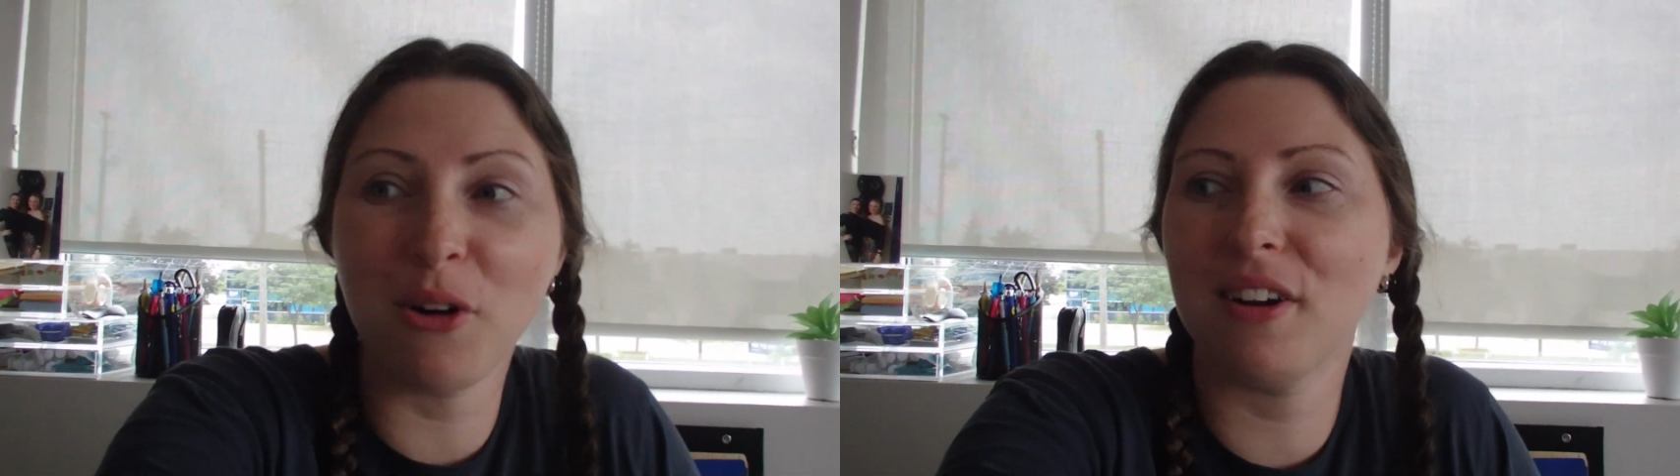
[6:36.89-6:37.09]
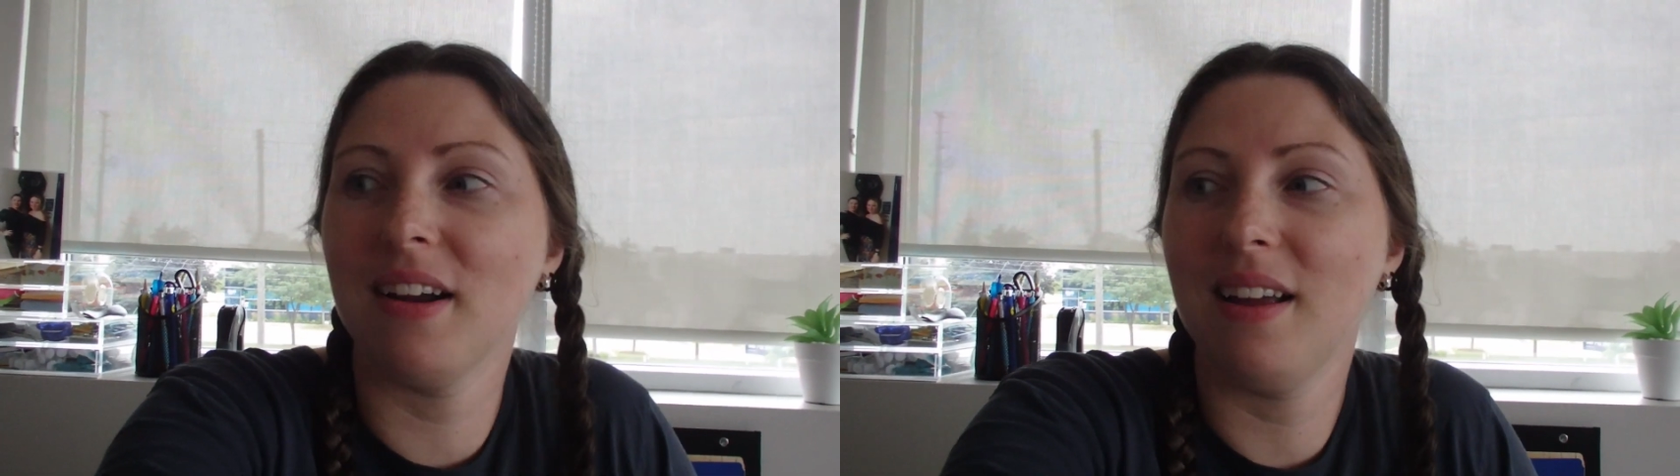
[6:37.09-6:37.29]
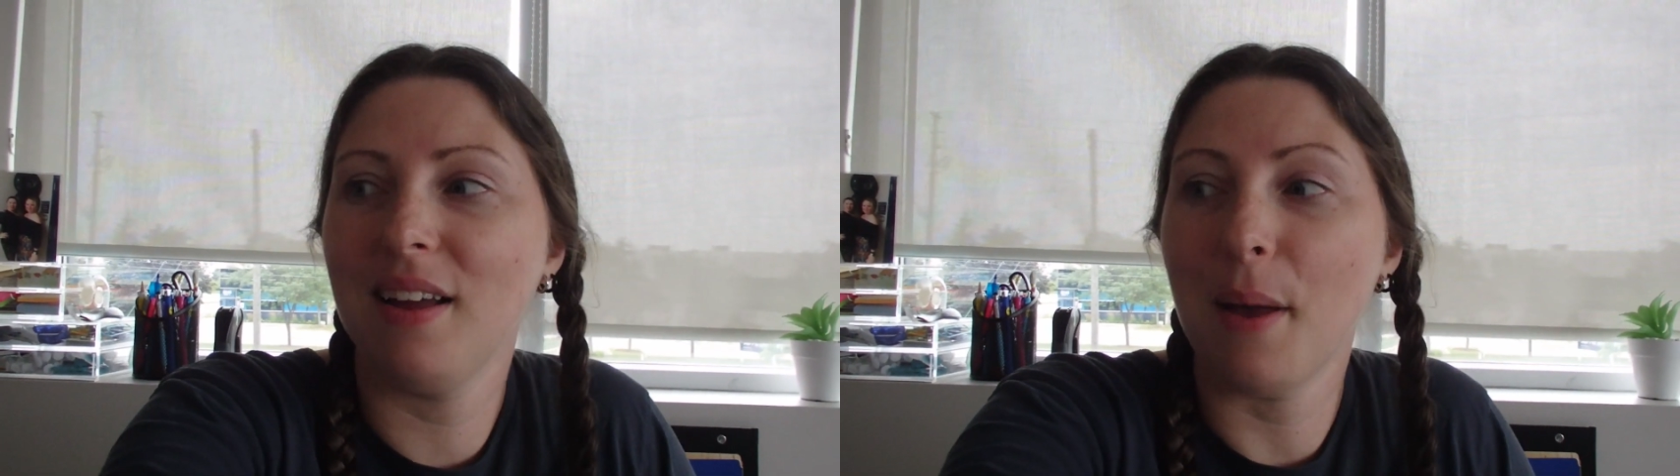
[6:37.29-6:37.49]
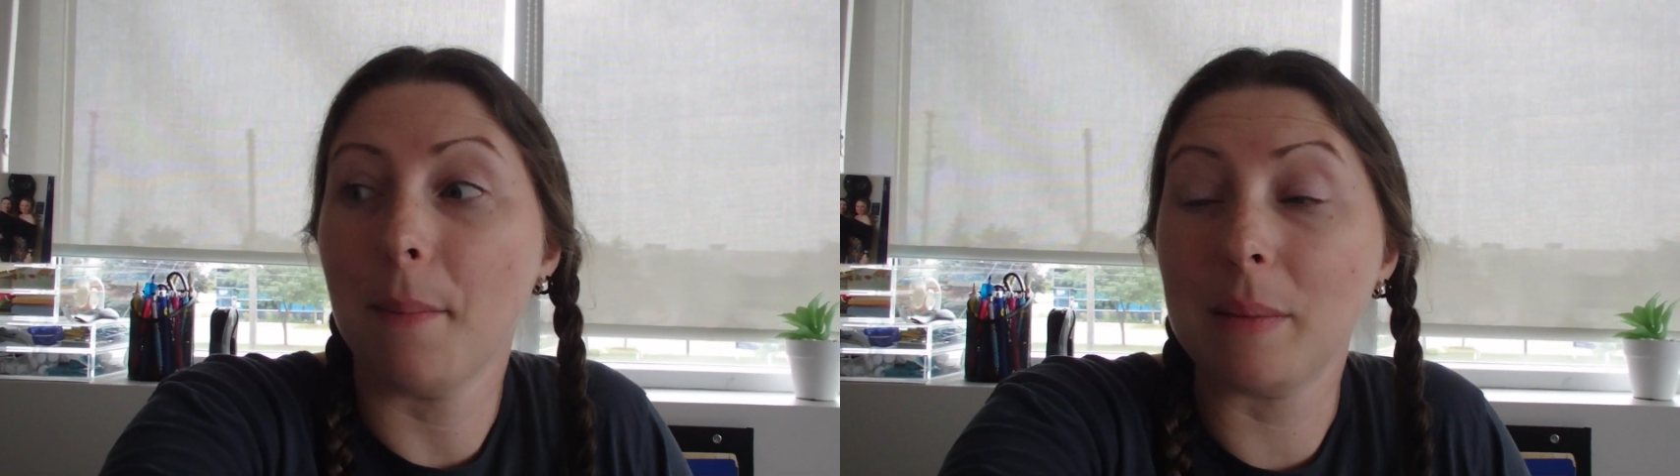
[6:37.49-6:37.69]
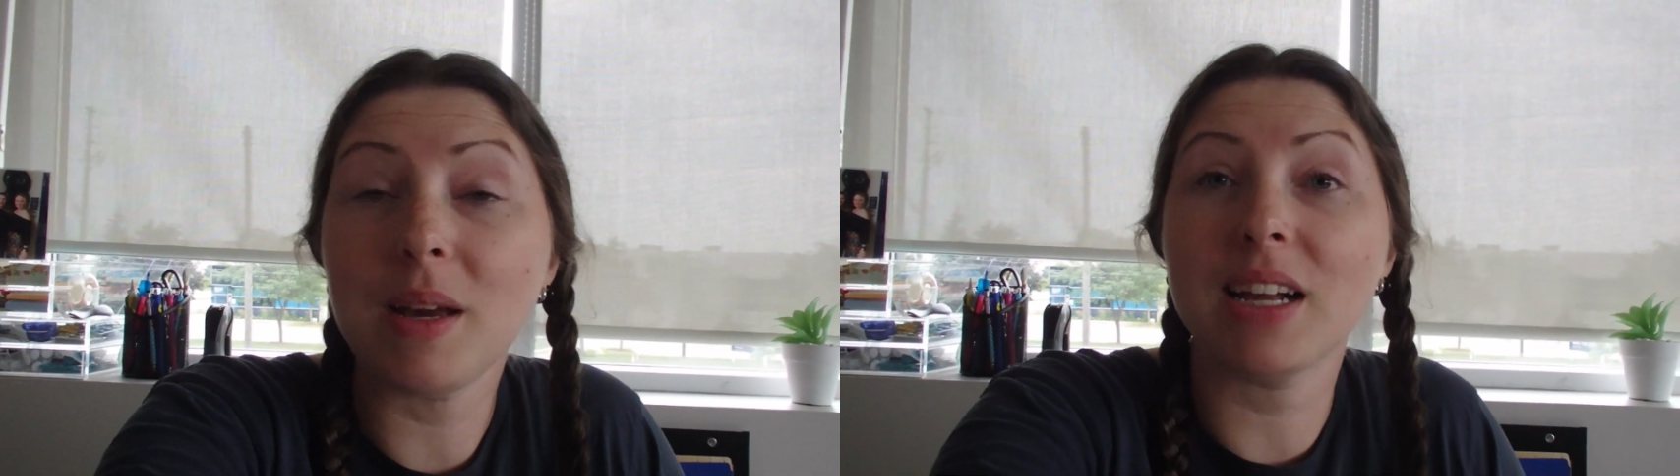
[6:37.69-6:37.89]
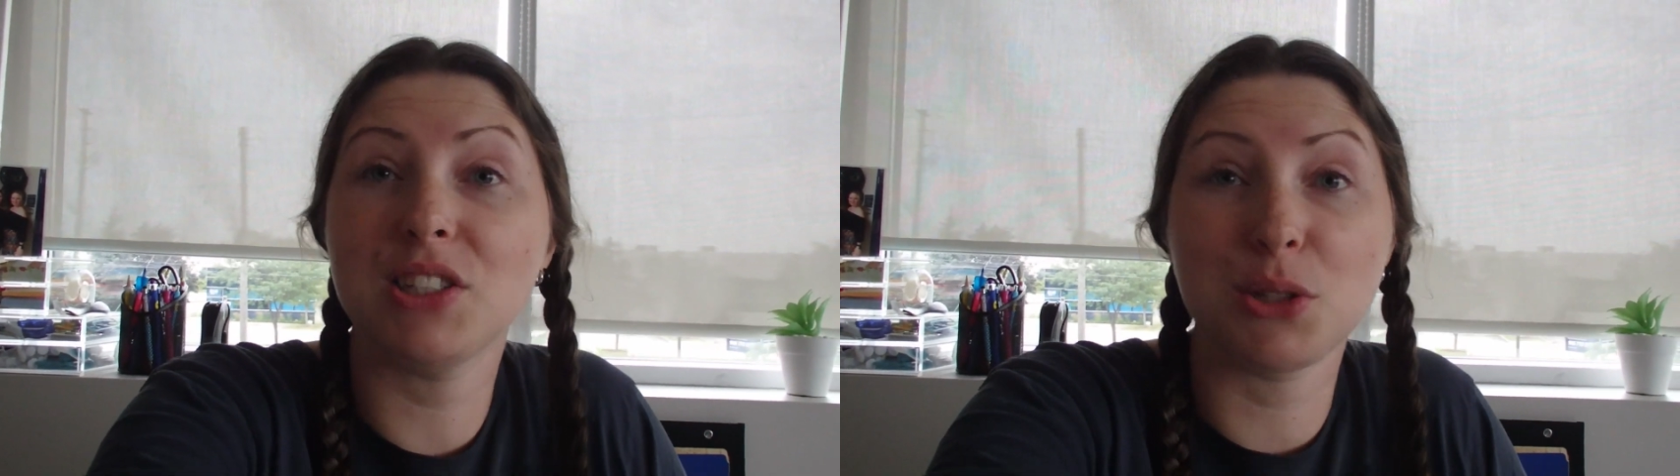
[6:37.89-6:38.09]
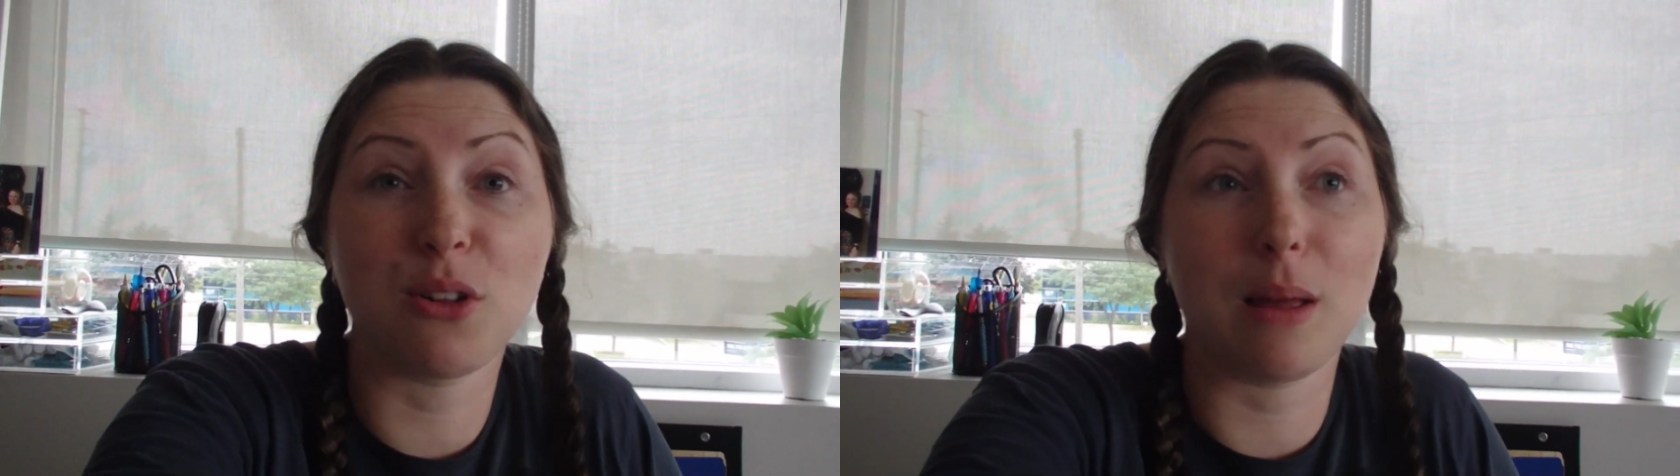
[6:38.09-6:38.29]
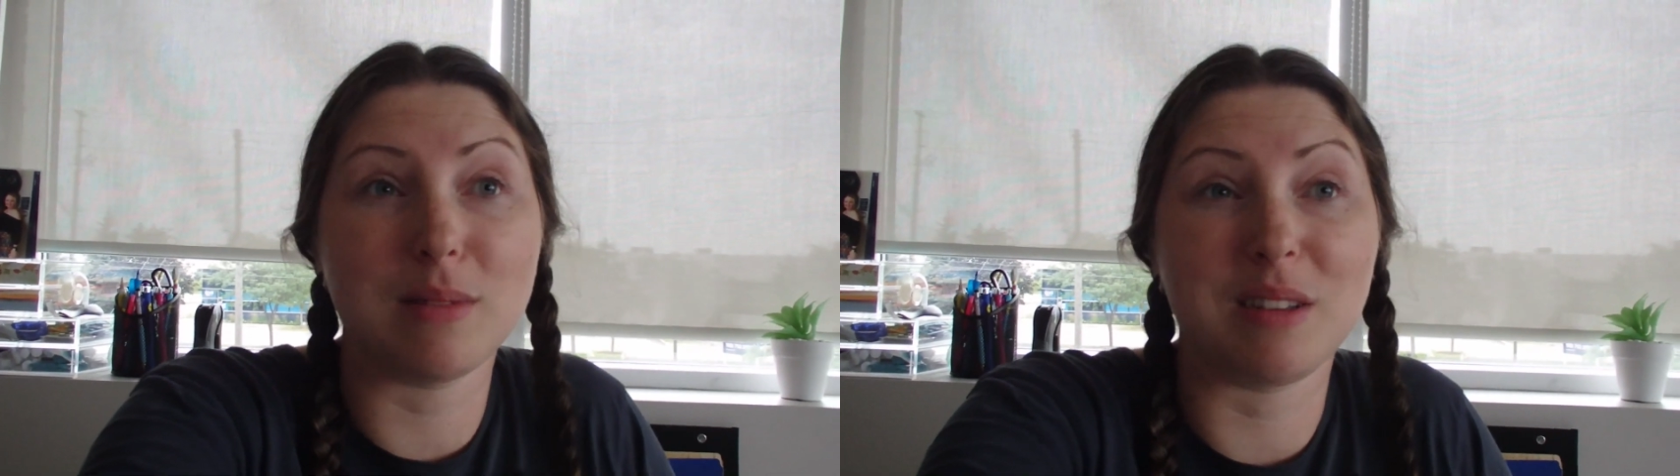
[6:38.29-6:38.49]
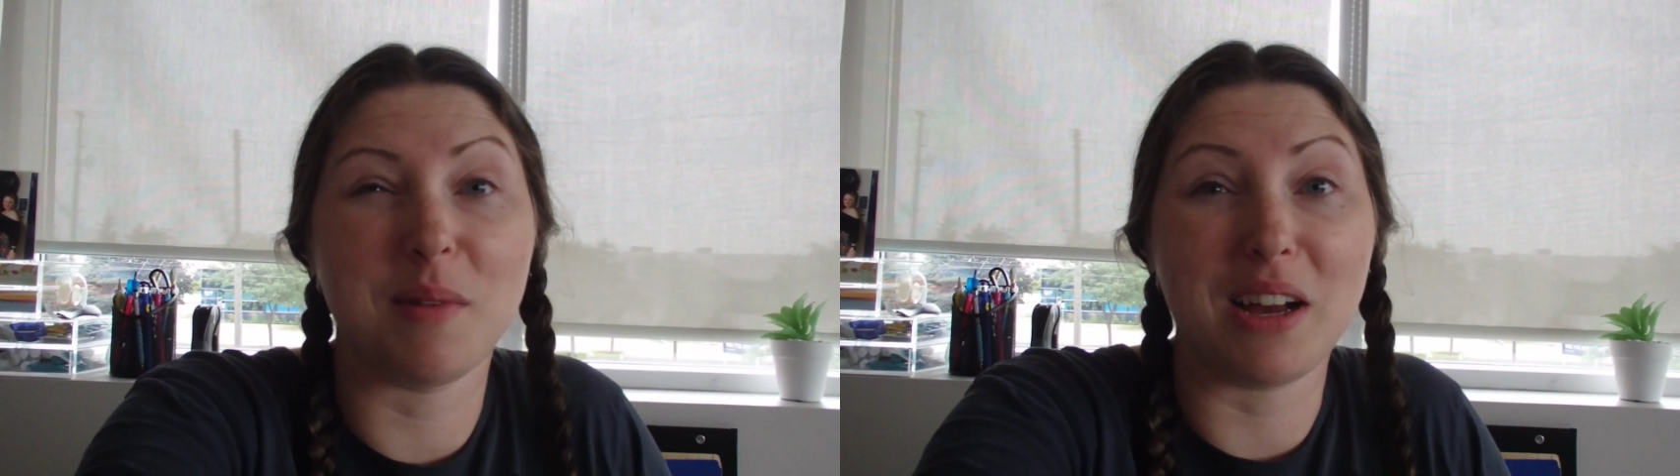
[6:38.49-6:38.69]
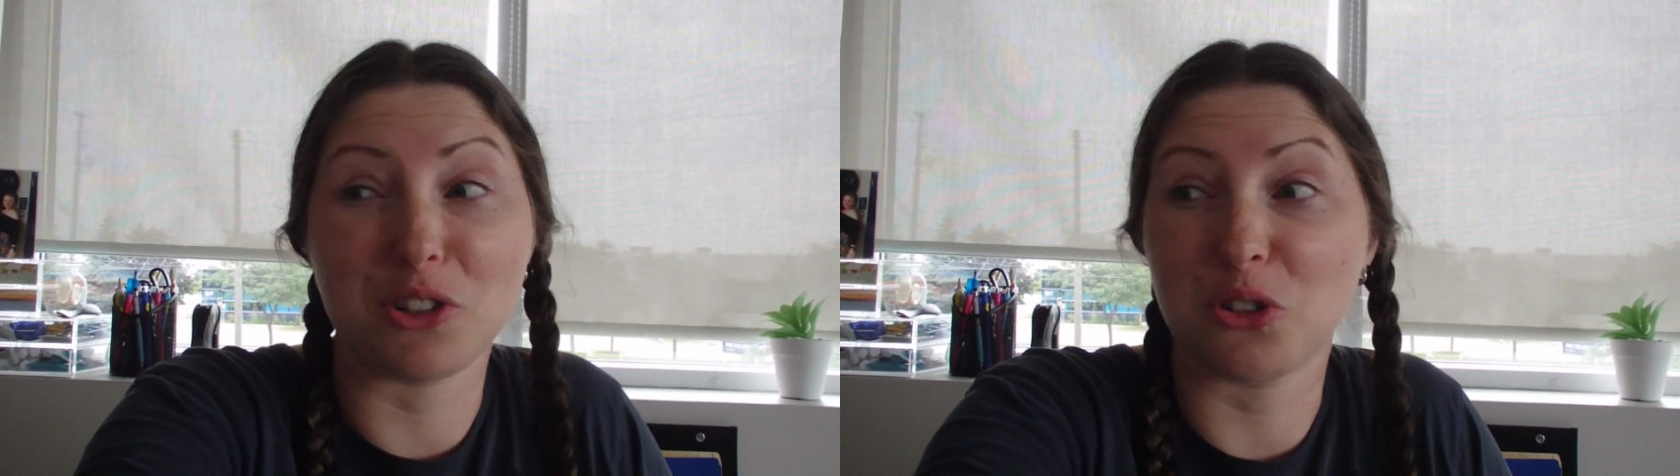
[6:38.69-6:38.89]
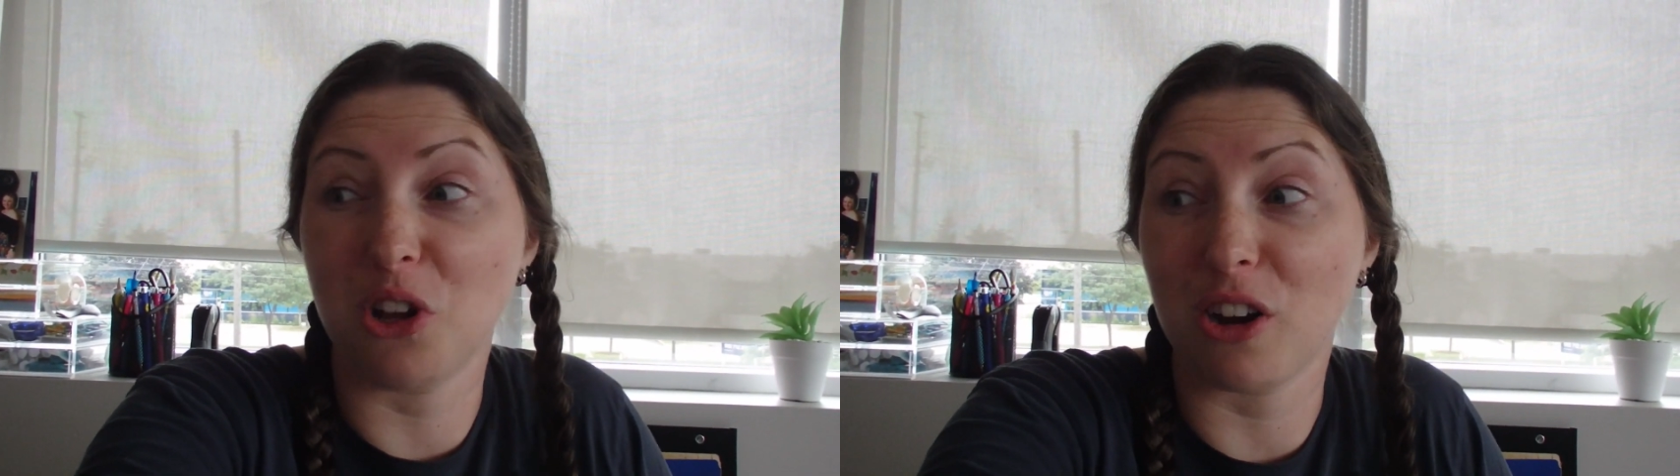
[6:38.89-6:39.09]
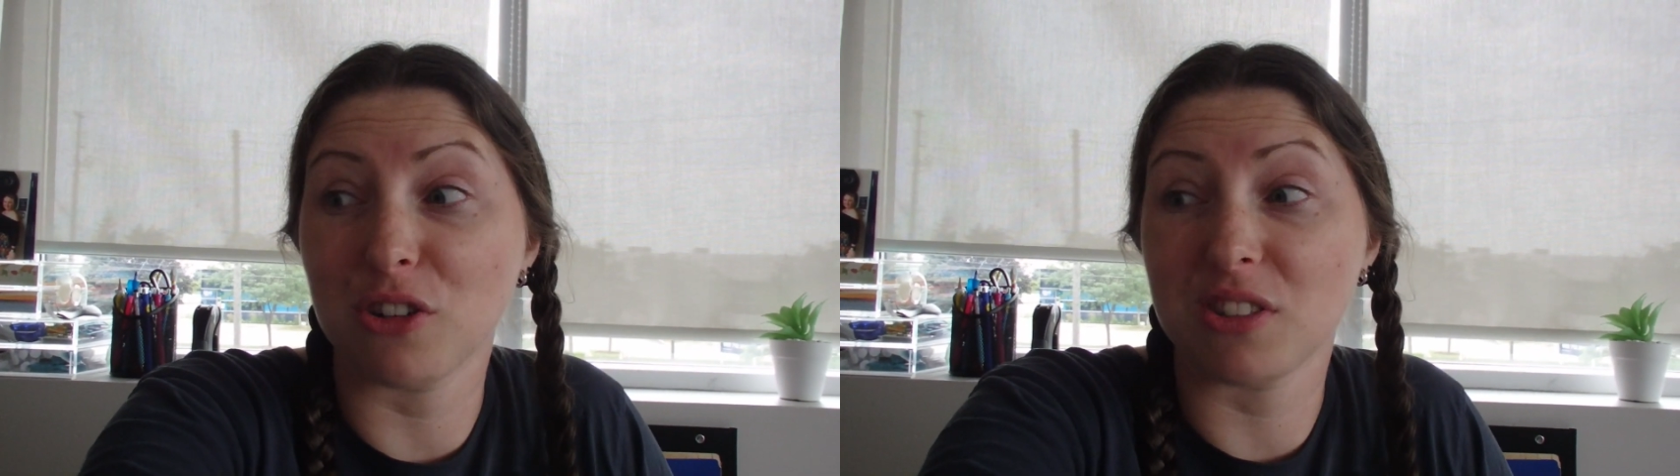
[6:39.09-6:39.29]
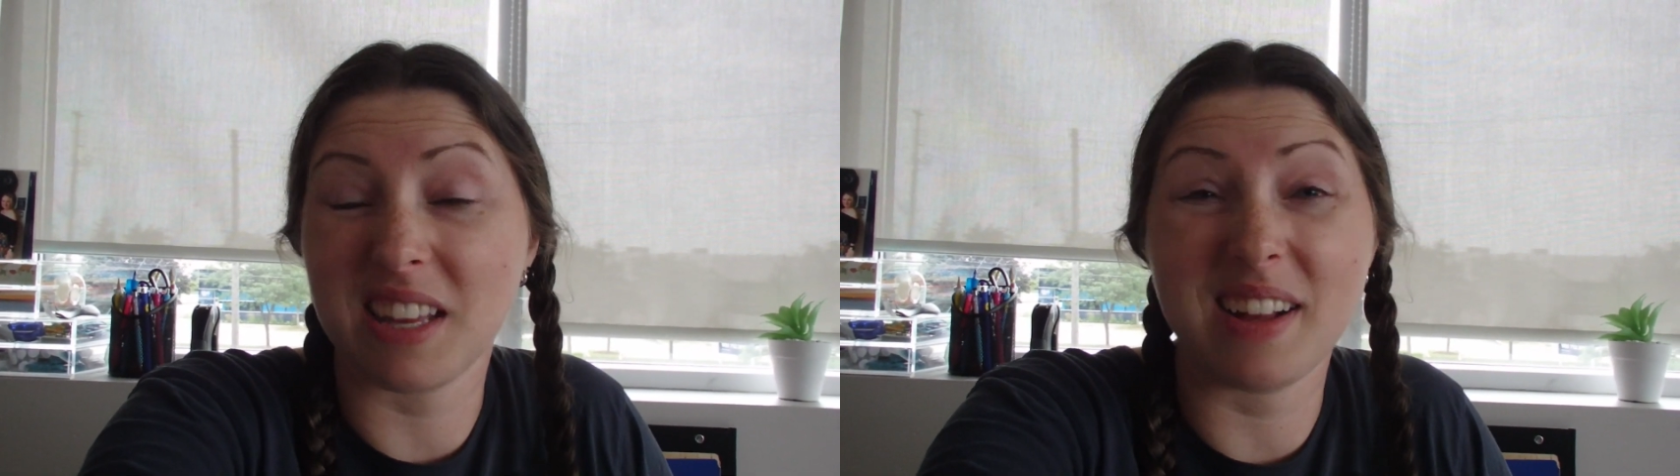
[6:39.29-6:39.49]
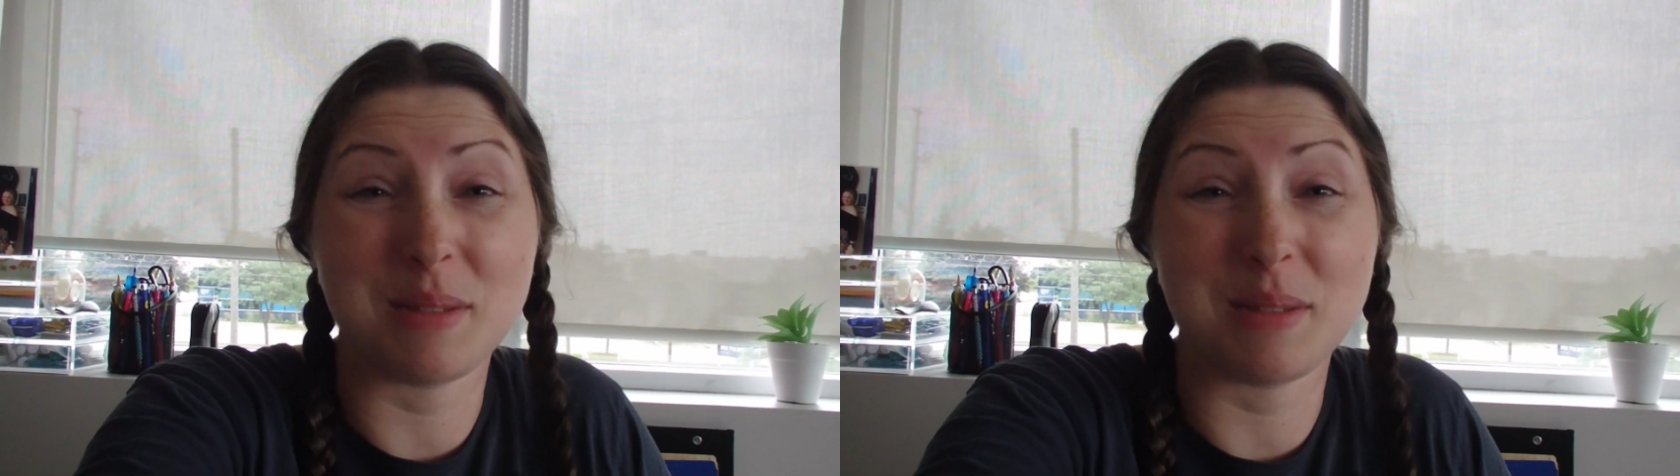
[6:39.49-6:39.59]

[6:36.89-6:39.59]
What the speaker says: Or maybe I can store them in some of my extra lockers.